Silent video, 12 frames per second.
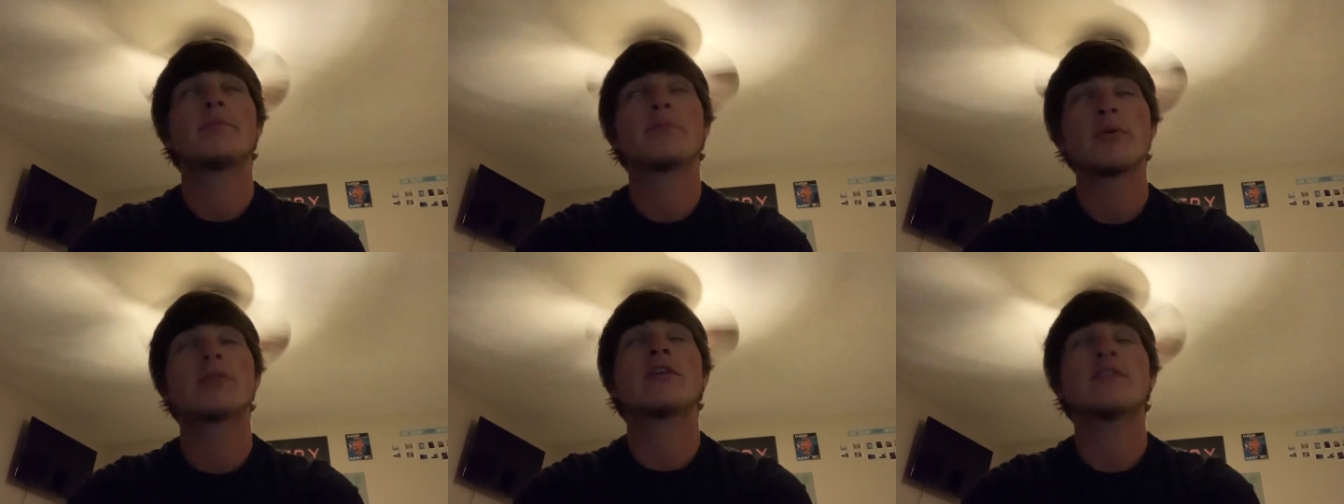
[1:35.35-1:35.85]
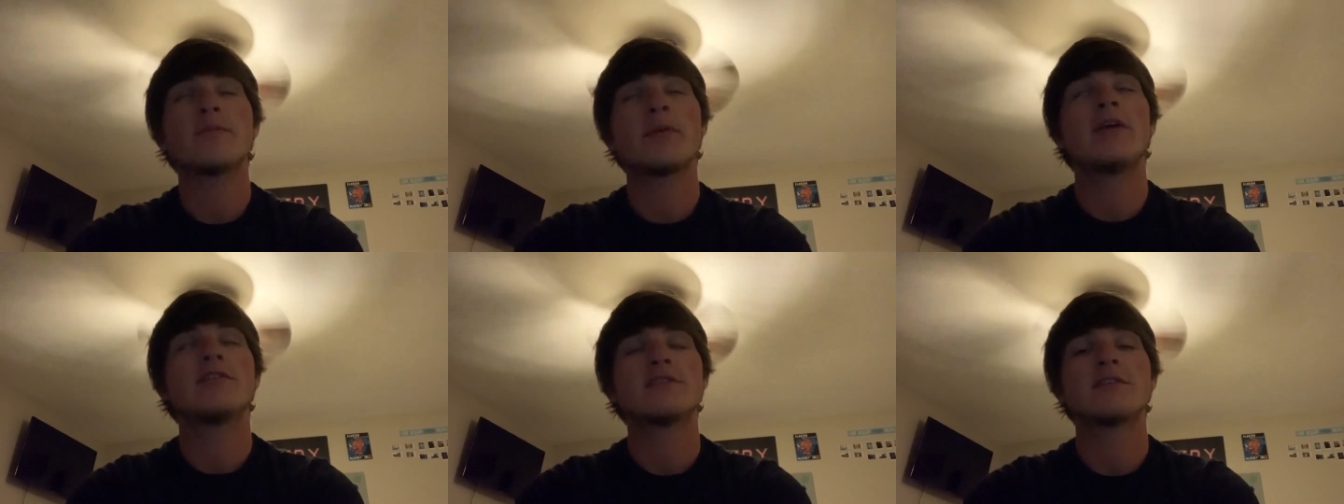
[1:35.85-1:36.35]

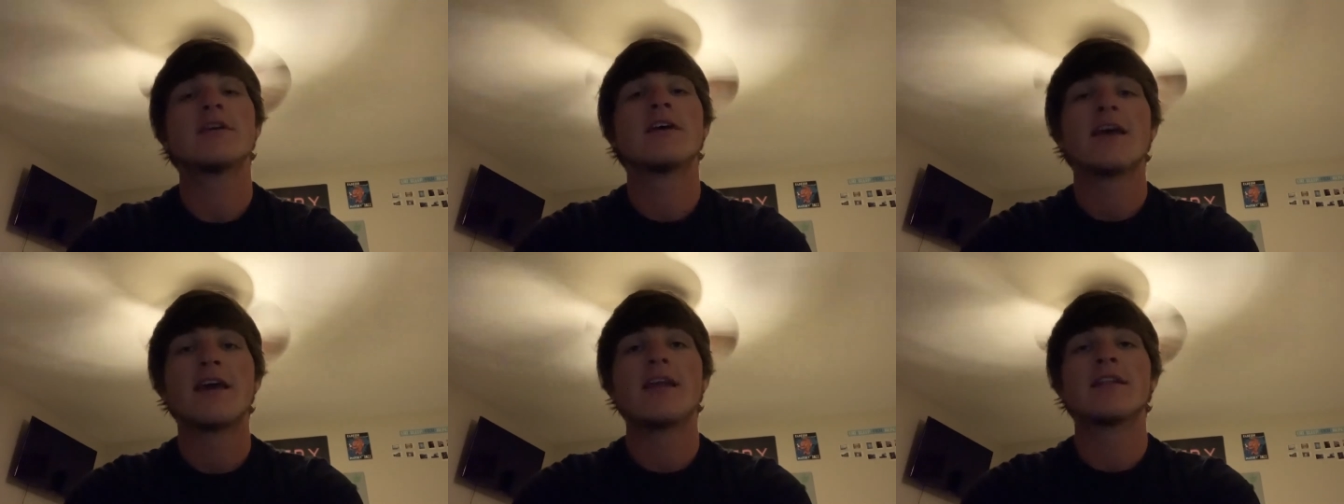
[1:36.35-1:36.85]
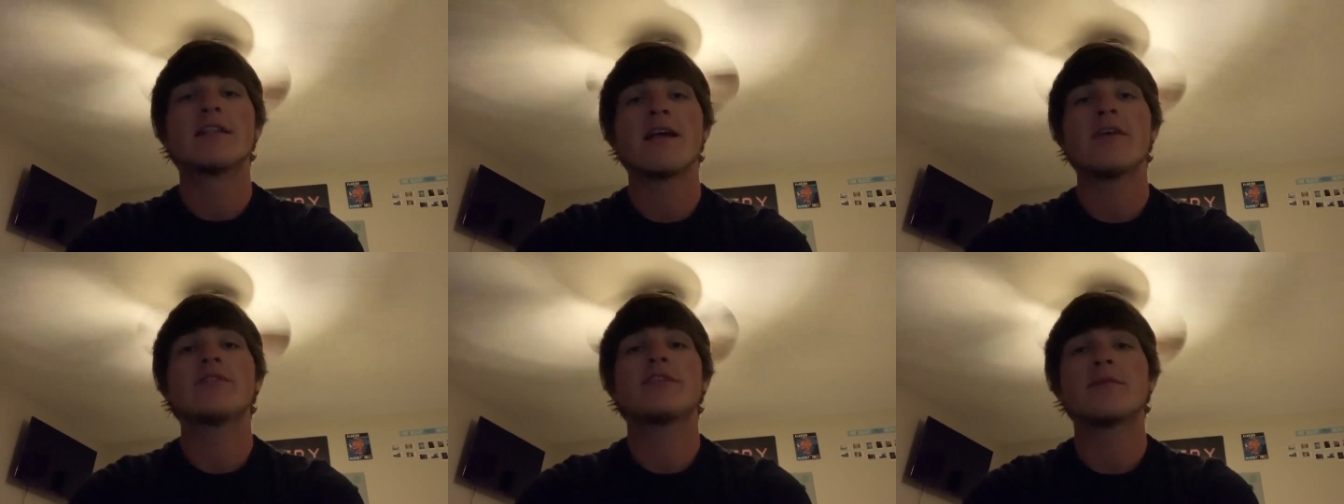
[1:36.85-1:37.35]
participation and
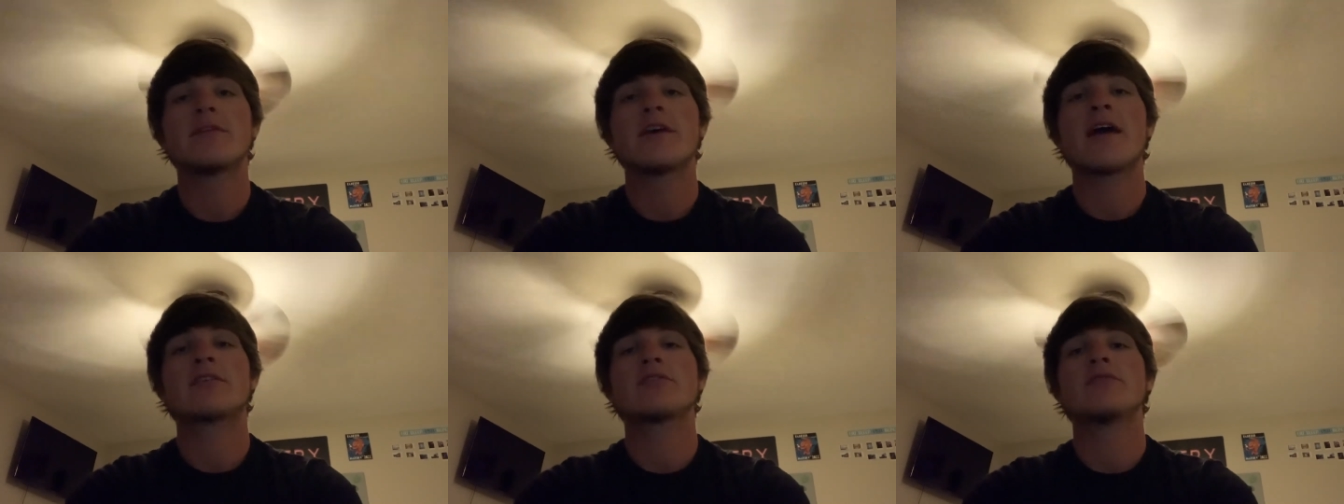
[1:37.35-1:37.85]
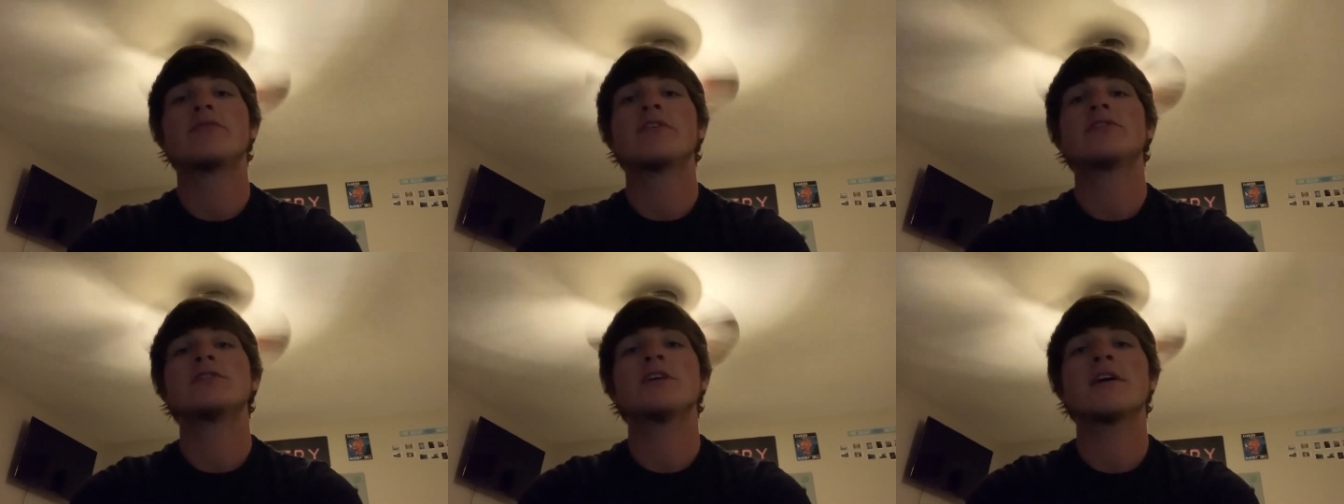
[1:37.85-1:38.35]
allows them to actually
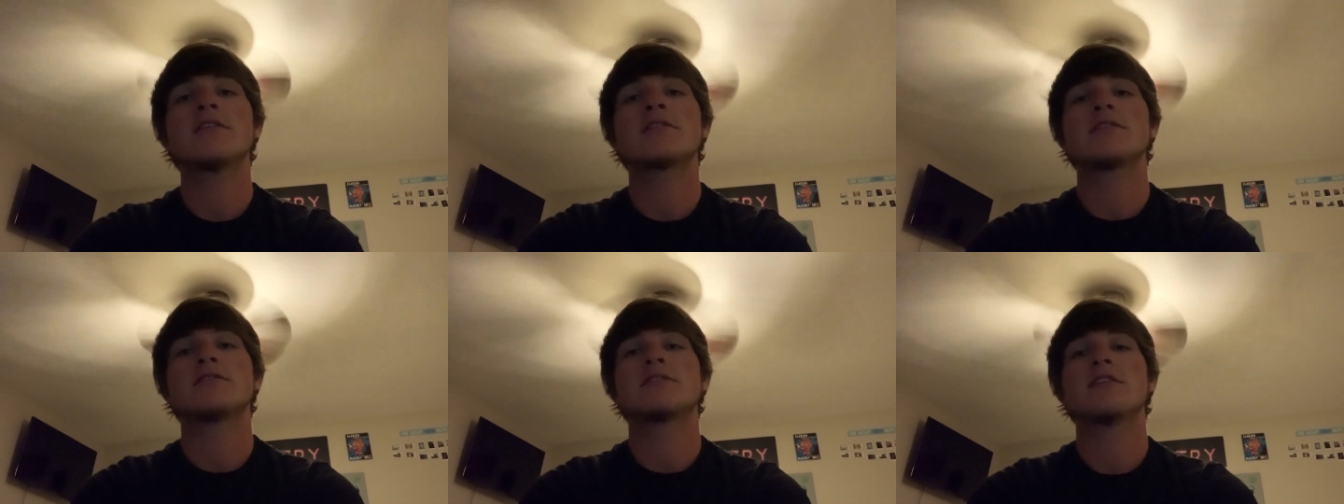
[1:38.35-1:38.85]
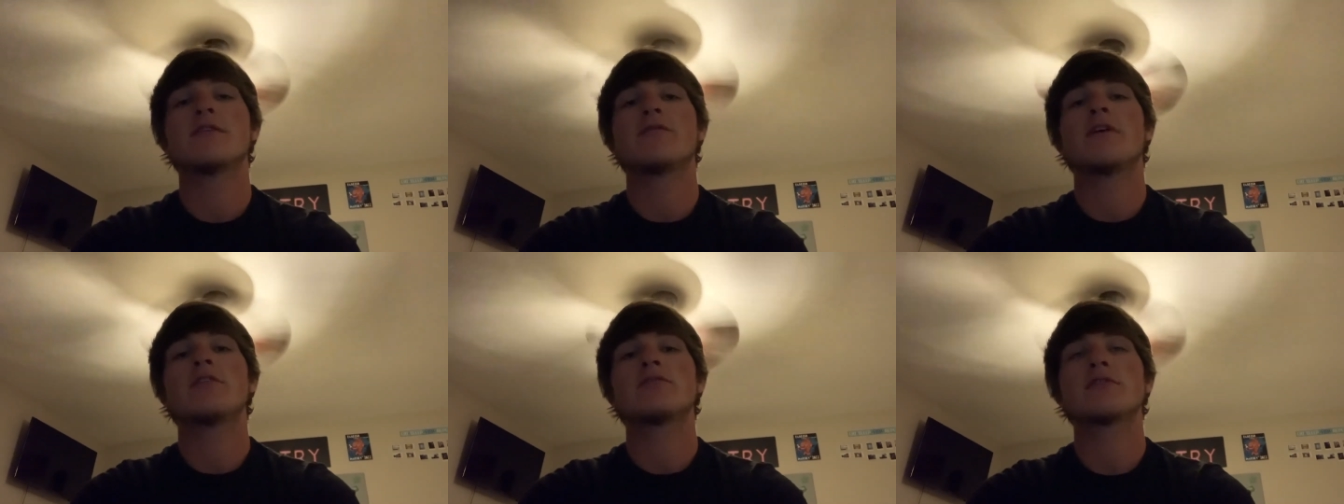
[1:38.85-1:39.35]
visualize and see the
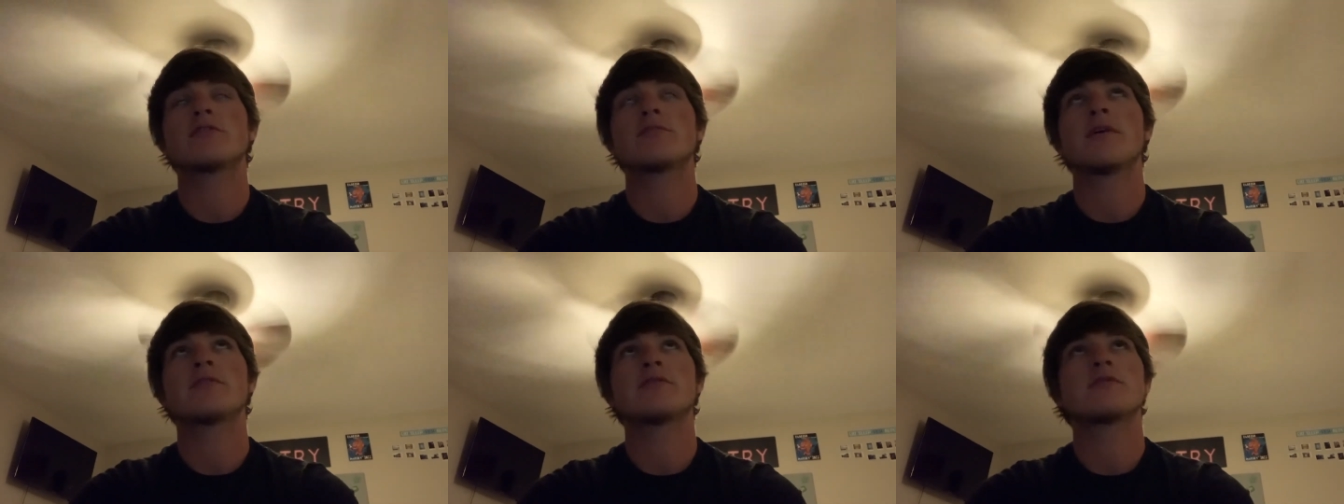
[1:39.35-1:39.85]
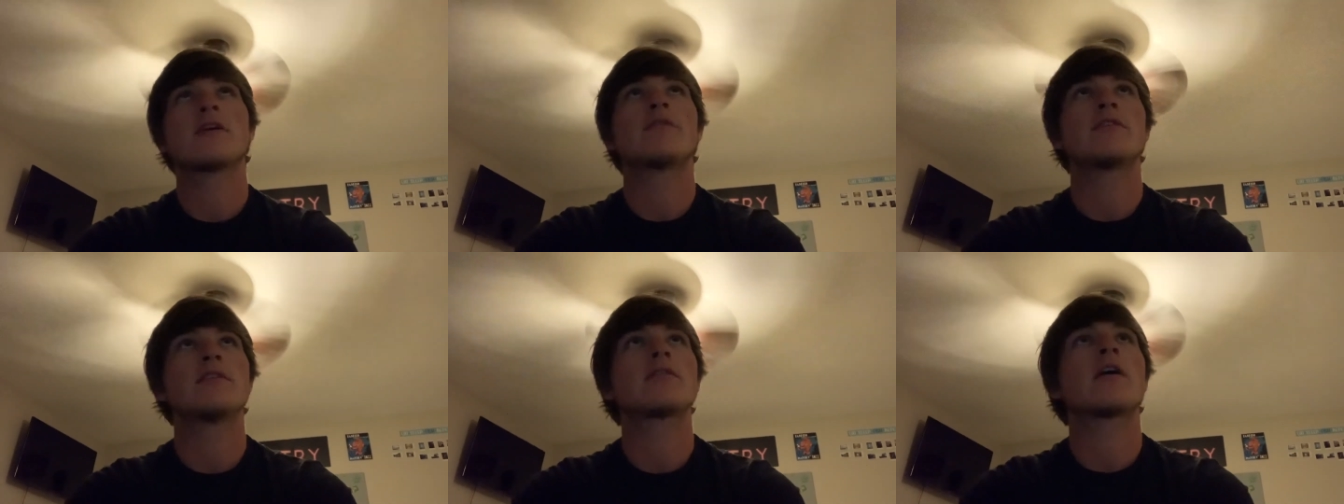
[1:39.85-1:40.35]
facial expressions of
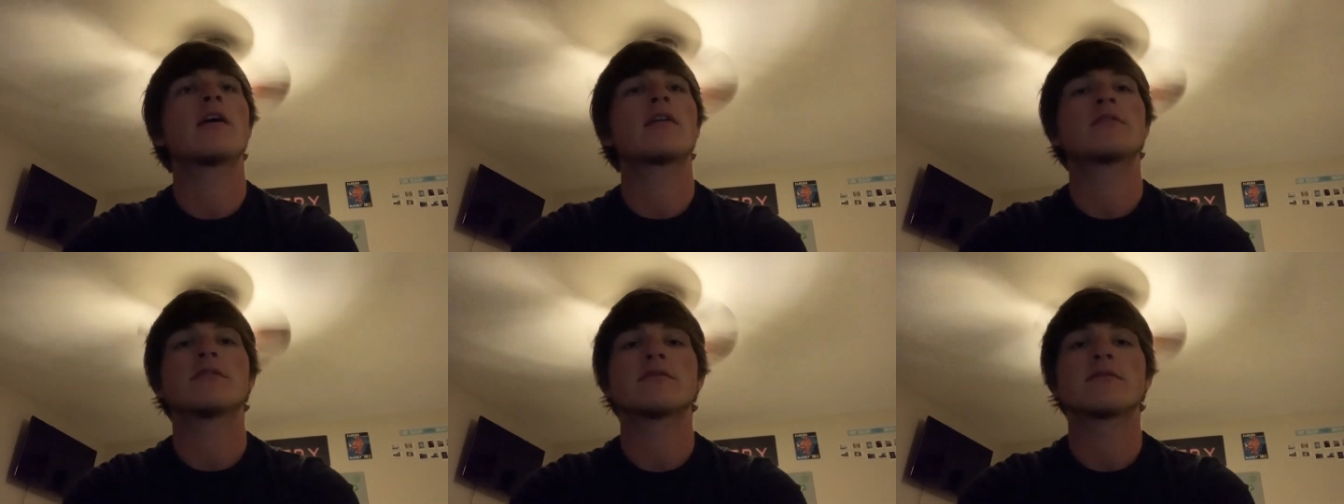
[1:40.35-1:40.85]
these actors.